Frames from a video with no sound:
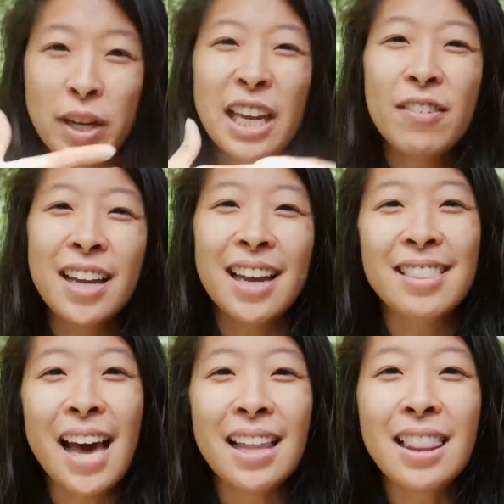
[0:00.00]
giving it
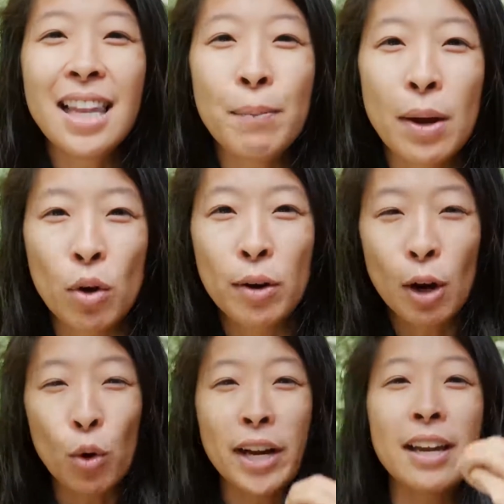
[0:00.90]
that limit.
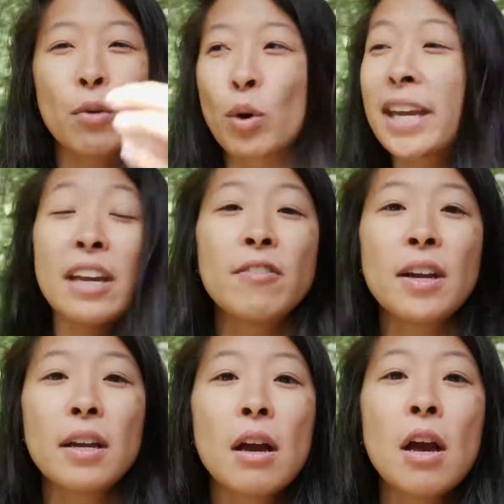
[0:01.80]
We're
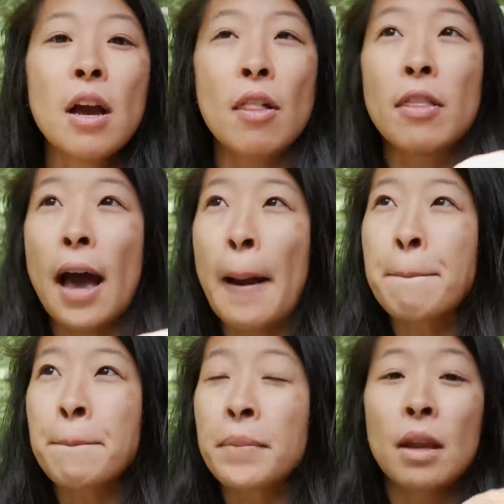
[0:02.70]
giving that
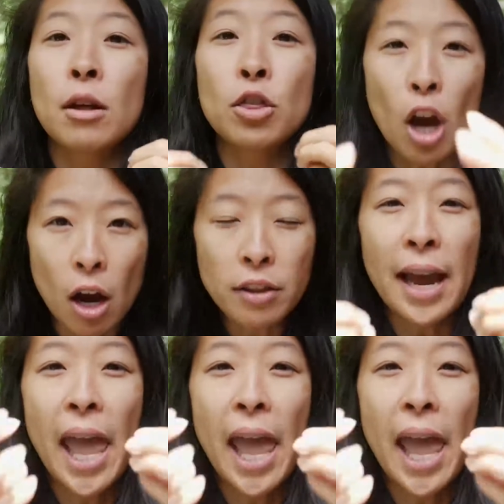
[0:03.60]
thought, that